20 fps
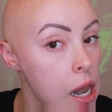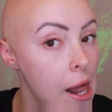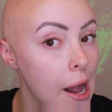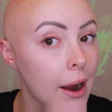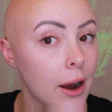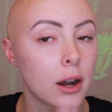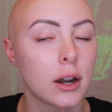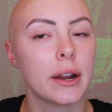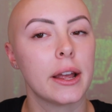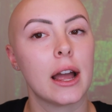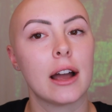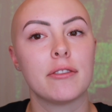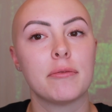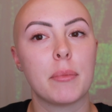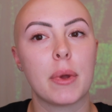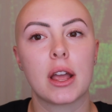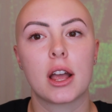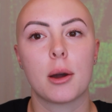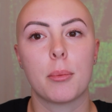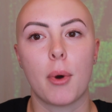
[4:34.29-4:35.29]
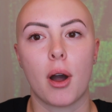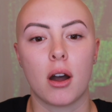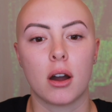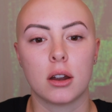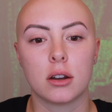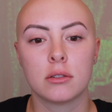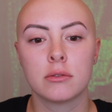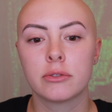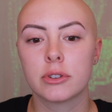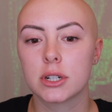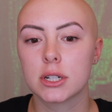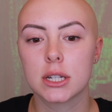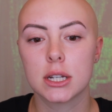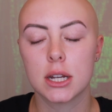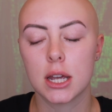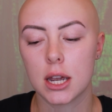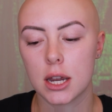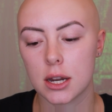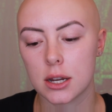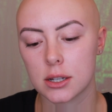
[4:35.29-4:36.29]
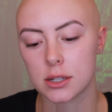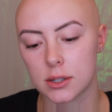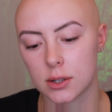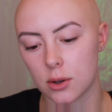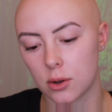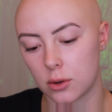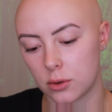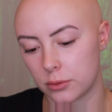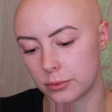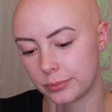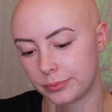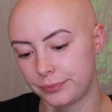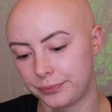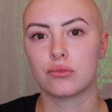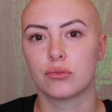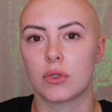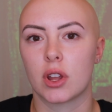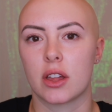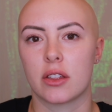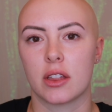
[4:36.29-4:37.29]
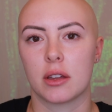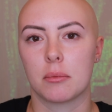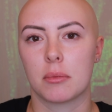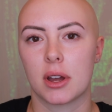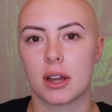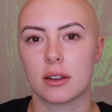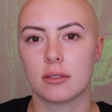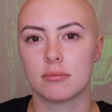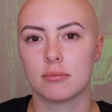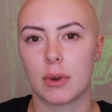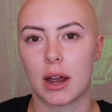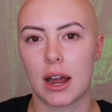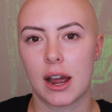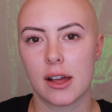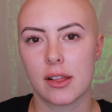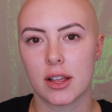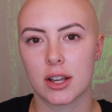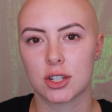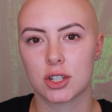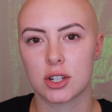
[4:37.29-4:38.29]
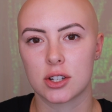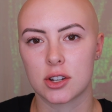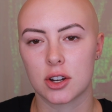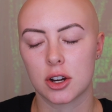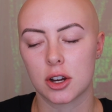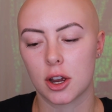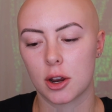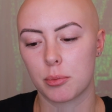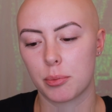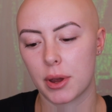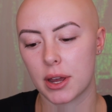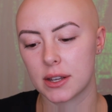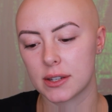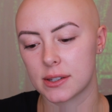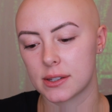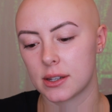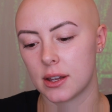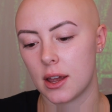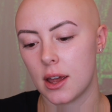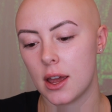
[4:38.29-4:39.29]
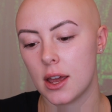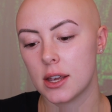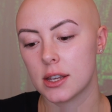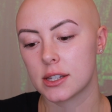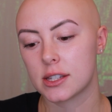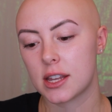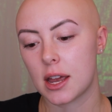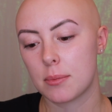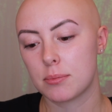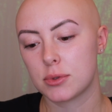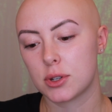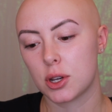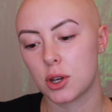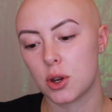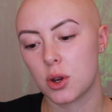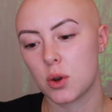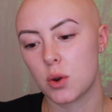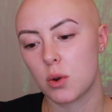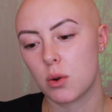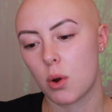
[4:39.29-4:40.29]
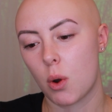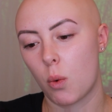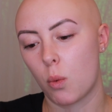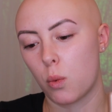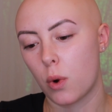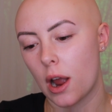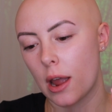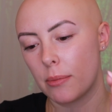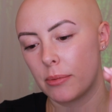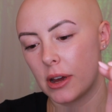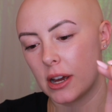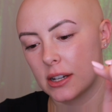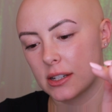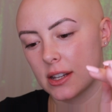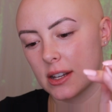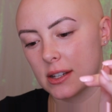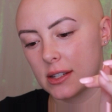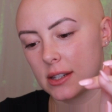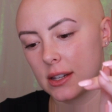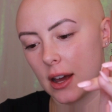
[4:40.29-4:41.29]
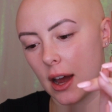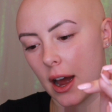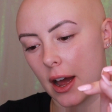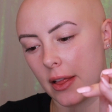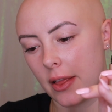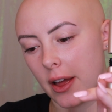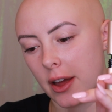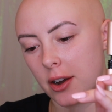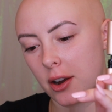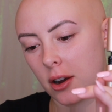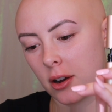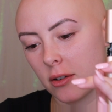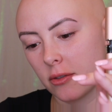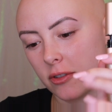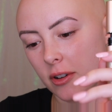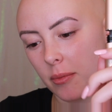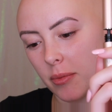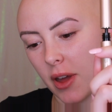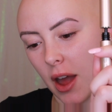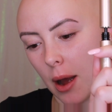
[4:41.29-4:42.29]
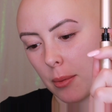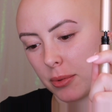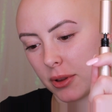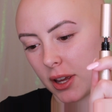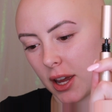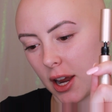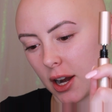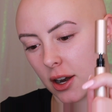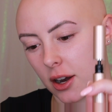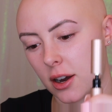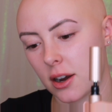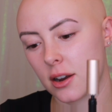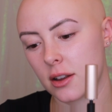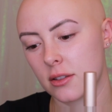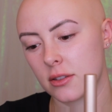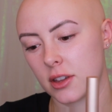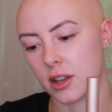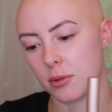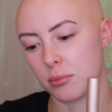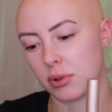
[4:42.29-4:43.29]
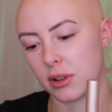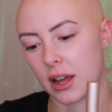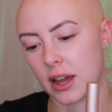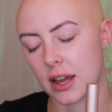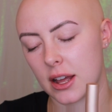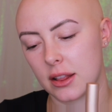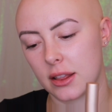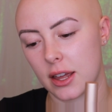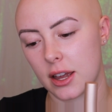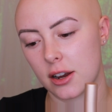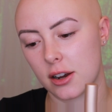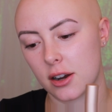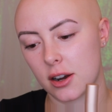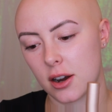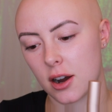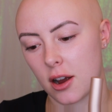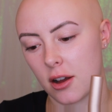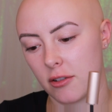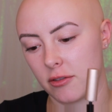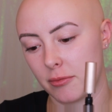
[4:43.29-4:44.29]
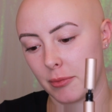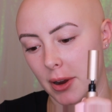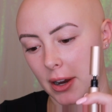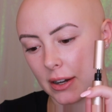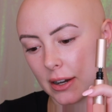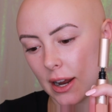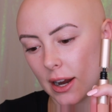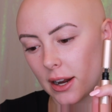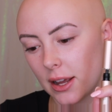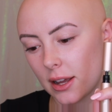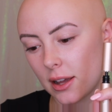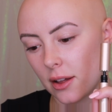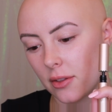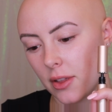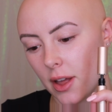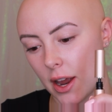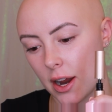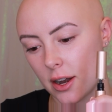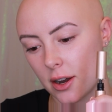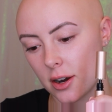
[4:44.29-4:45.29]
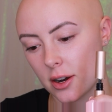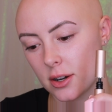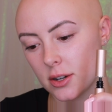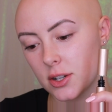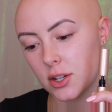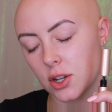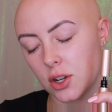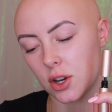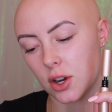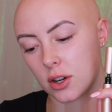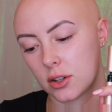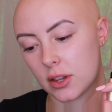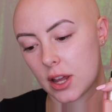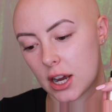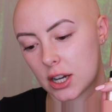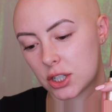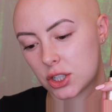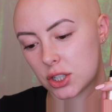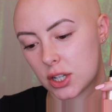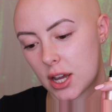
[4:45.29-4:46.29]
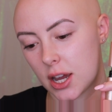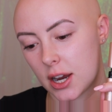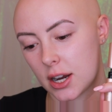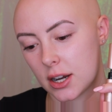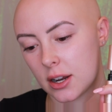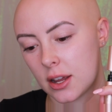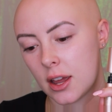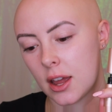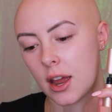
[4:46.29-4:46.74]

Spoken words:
I already have makeup on for today, so I think my eyelashes are a good base. Step 2, wipe excess eyeliner from the applicator, then apply a layer of magnetic liner to your lash line